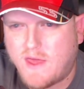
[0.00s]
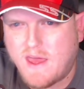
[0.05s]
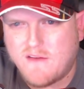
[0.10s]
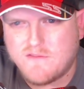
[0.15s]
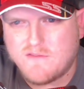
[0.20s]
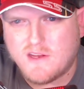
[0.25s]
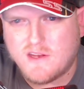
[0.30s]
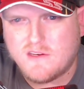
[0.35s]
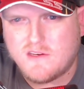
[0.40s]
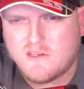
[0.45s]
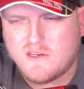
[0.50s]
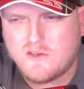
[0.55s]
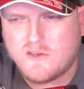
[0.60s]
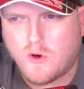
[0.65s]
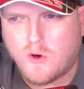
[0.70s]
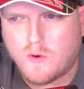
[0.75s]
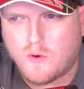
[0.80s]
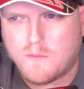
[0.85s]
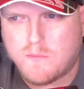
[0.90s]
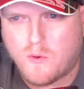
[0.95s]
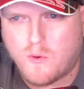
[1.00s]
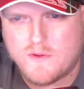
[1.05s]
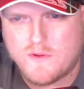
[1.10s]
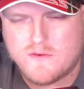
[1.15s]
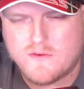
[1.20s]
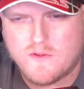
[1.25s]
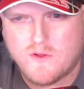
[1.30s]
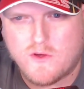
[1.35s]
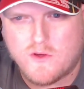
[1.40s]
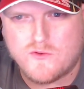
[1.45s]
19 total points
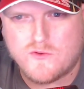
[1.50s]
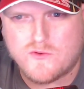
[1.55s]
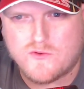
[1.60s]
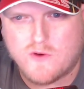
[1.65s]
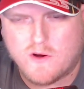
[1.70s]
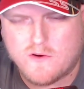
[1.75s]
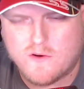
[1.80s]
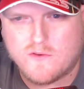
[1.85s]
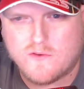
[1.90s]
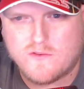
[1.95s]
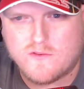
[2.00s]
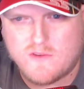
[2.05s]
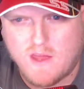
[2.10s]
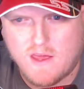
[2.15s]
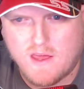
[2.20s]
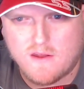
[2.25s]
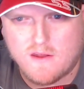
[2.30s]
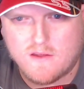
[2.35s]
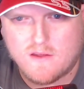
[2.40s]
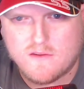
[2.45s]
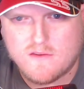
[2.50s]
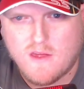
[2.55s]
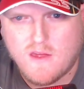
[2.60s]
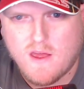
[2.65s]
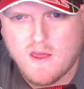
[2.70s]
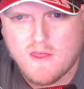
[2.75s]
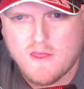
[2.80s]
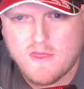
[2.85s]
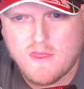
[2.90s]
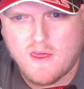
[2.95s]
in the constructors standings.
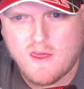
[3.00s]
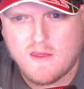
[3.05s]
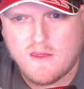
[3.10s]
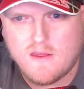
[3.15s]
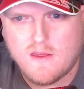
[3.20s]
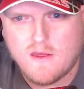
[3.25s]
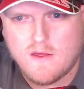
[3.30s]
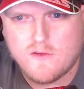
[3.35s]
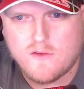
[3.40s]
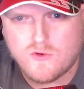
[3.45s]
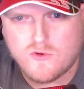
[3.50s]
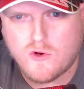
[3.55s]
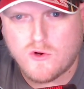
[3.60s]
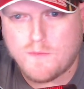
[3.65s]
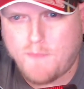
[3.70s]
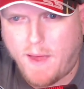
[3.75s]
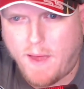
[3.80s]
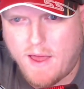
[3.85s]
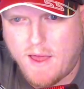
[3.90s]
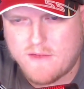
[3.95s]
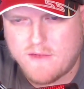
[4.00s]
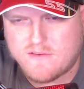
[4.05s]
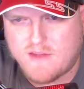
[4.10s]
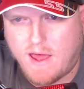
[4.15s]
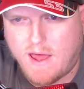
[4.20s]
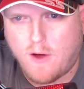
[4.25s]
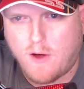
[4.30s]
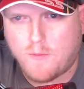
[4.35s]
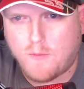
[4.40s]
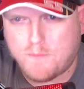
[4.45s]
They surpassed
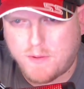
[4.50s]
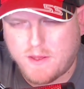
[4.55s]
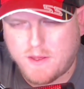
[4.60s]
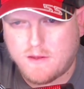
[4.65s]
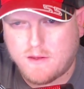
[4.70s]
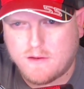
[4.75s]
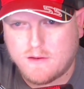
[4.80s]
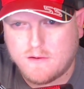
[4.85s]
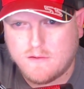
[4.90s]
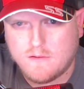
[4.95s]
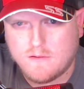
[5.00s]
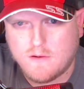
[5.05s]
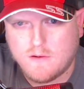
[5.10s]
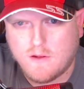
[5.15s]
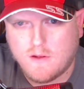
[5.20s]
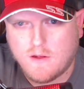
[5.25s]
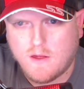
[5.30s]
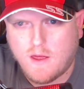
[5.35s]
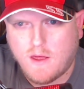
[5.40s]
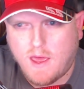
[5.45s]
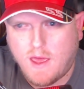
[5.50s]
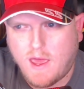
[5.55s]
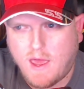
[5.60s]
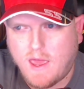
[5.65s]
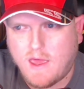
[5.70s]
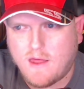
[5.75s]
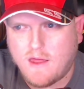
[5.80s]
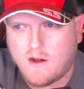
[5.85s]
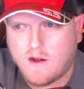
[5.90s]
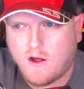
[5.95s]
Alpine
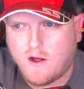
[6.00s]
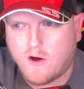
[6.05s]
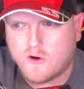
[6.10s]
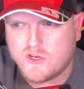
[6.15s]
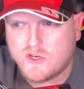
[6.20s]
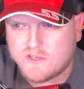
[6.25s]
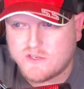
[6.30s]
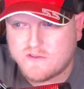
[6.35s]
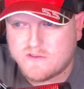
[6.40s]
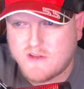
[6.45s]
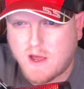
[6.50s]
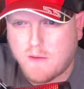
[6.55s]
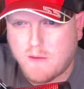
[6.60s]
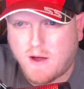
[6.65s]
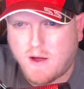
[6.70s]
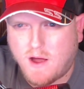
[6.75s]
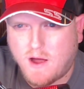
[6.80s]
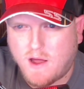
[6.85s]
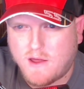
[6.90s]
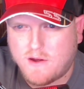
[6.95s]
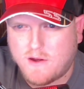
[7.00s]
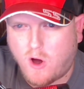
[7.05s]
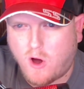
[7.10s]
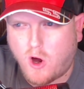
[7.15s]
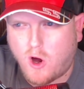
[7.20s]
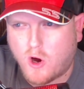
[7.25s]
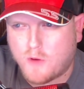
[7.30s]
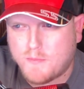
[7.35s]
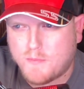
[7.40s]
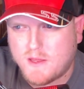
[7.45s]
and are just now behind
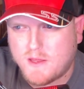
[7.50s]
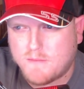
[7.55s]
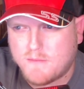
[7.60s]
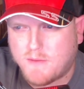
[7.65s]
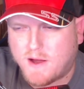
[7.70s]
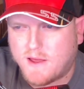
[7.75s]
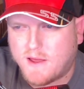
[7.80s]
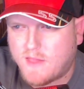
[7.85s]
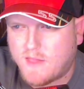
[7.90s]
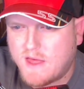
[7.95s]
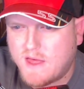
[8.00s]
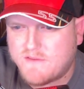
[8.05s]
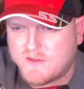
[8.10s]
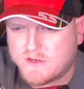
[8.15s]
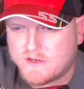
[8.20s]
RB by 11.